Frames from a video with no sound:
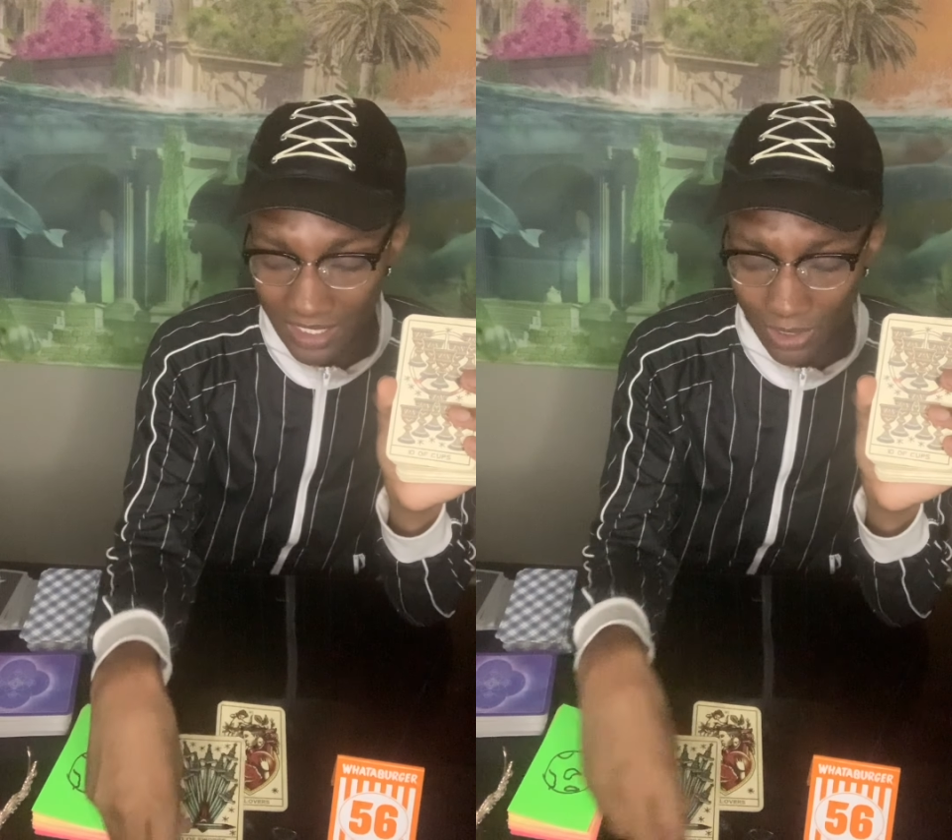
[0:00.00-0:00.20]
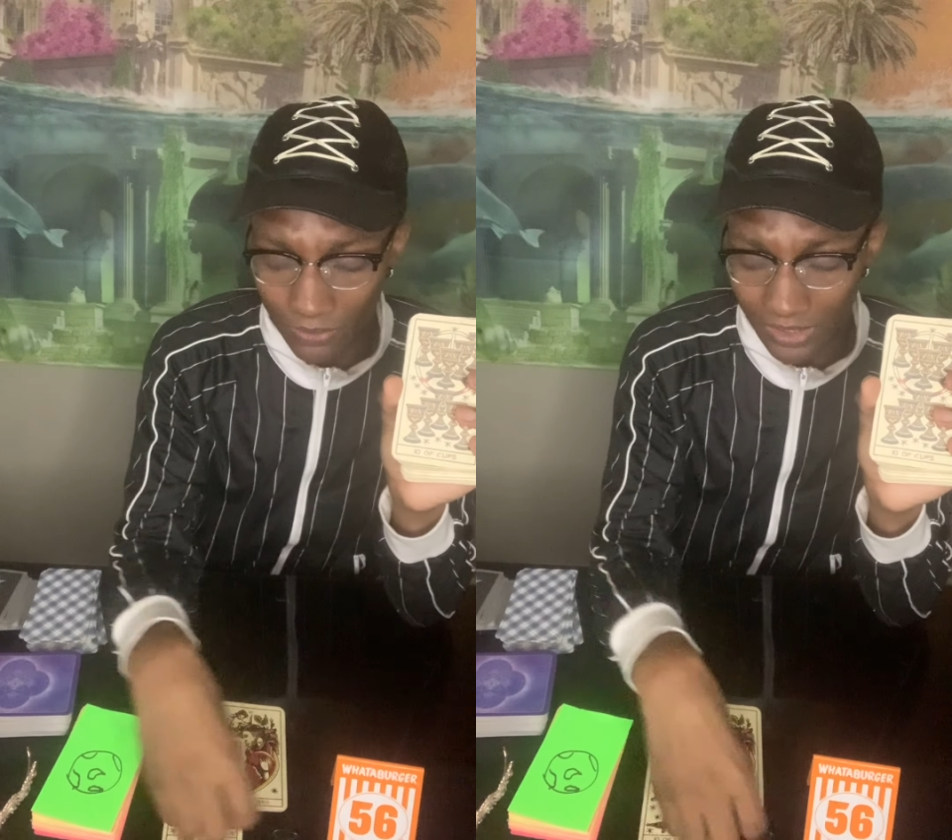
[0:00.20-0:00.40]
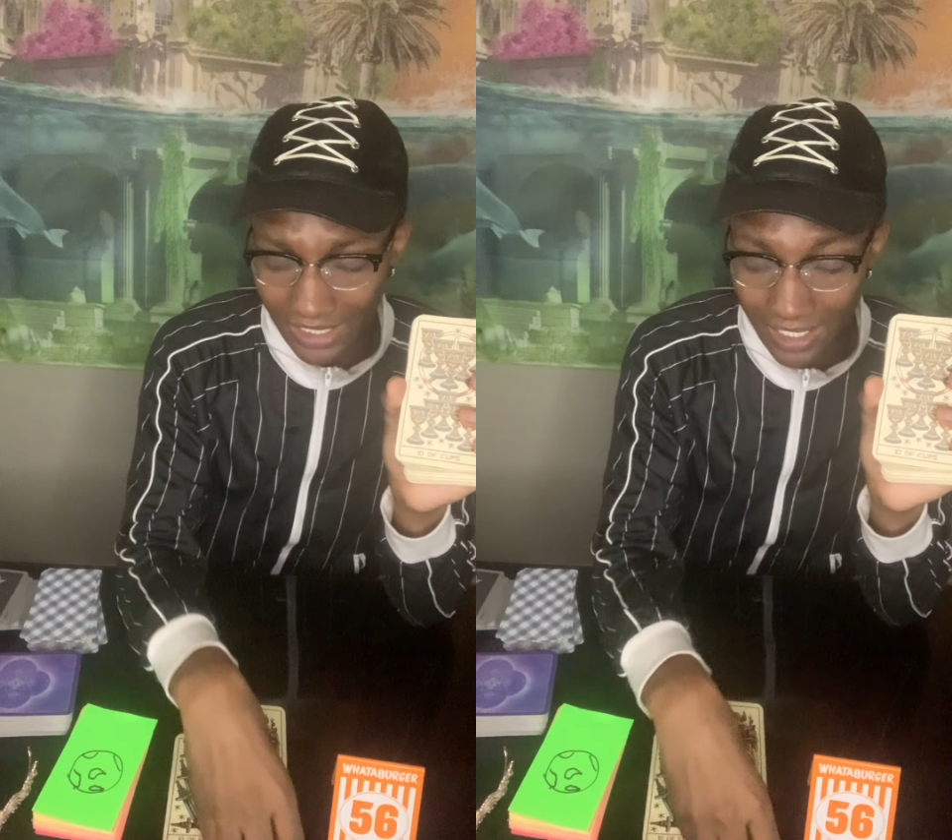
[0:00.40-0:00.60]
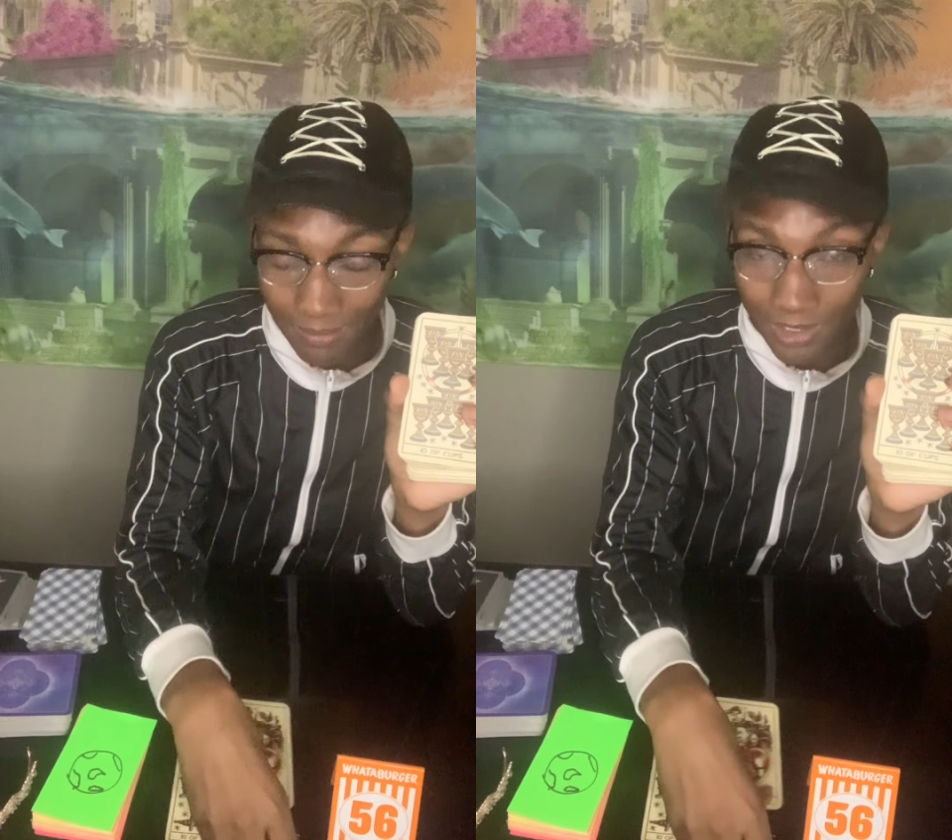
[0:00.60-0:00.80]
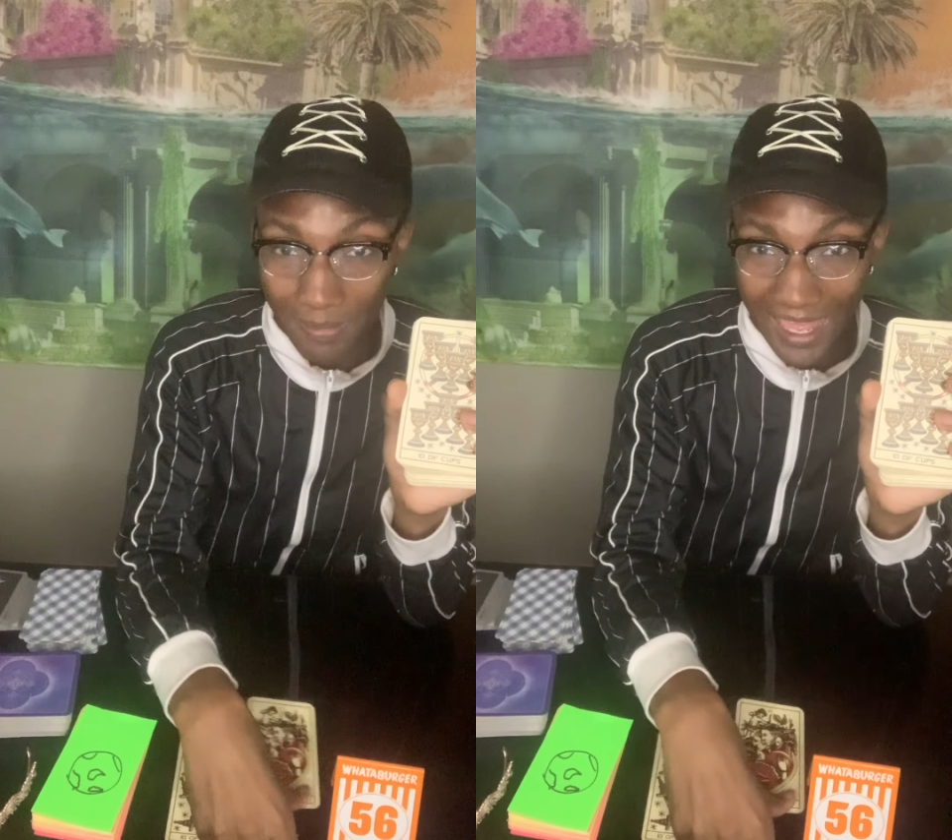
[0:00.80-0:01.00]
overcome
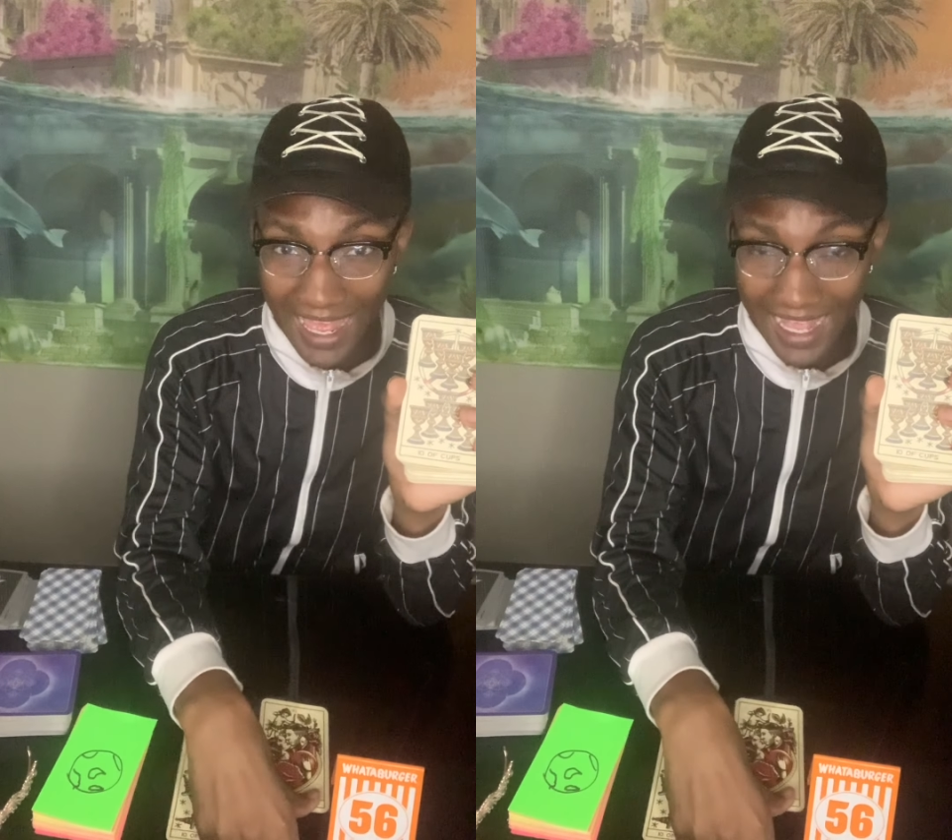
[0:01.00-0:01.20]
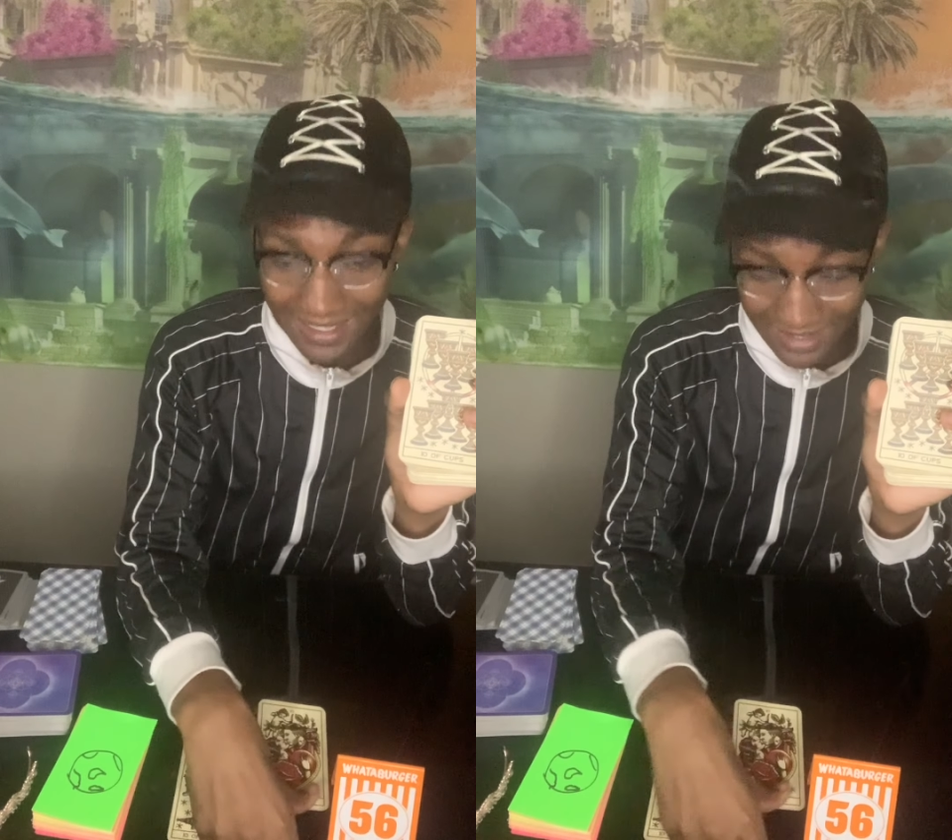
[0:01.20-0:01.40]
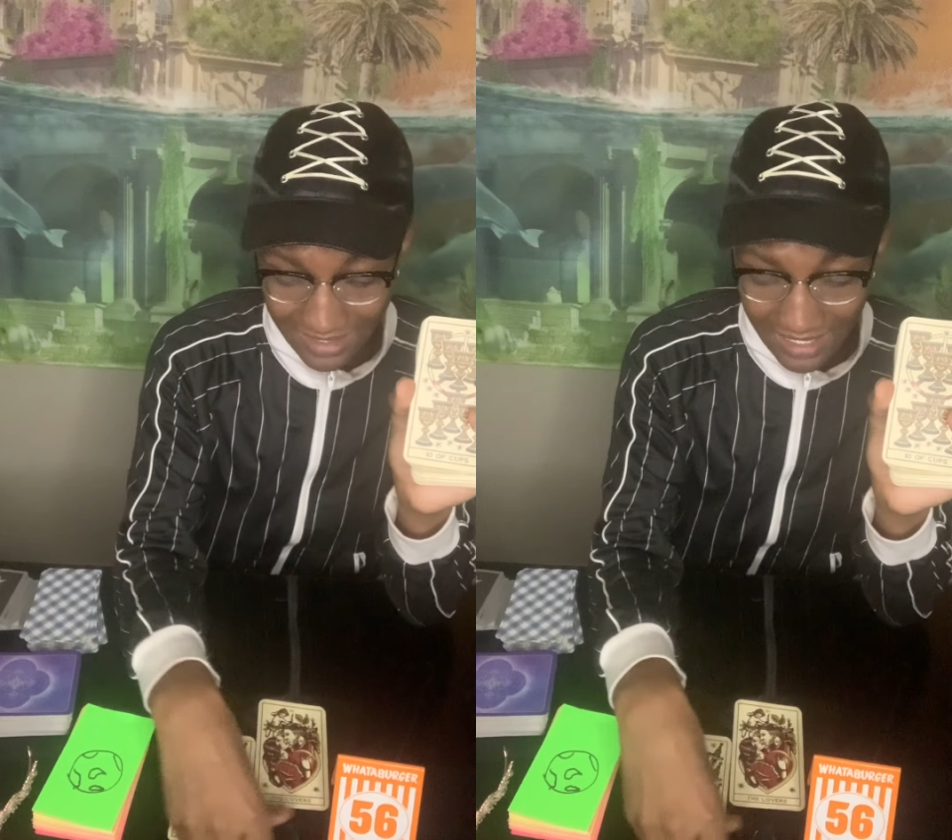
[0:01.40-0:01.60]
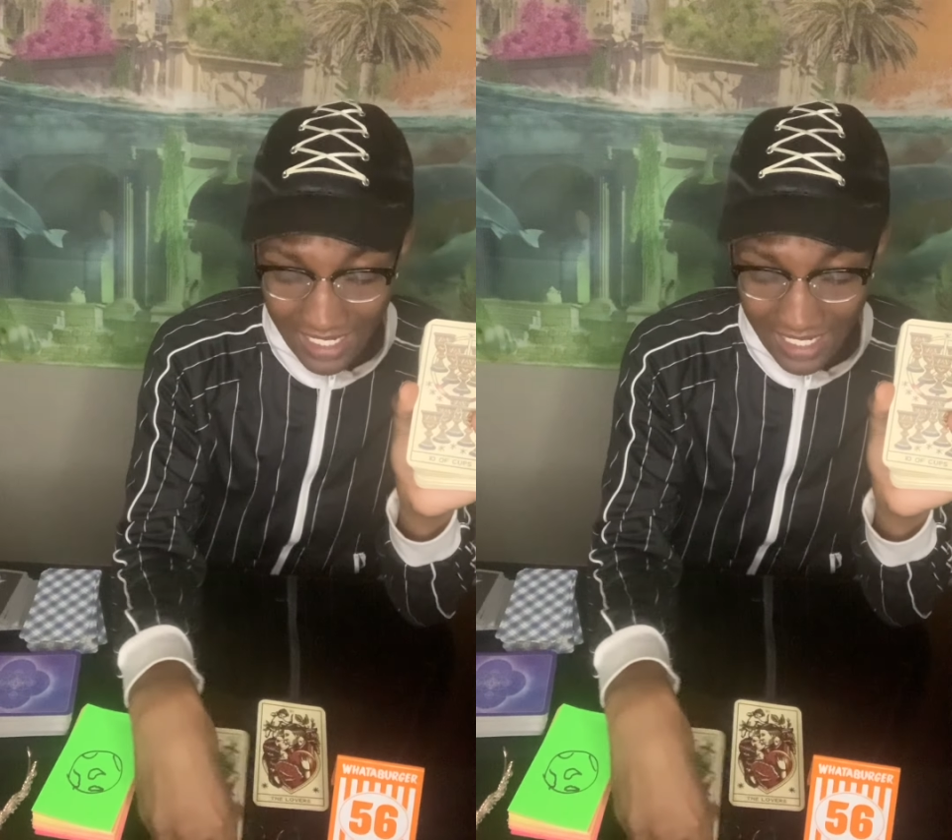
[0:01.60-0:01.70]
the past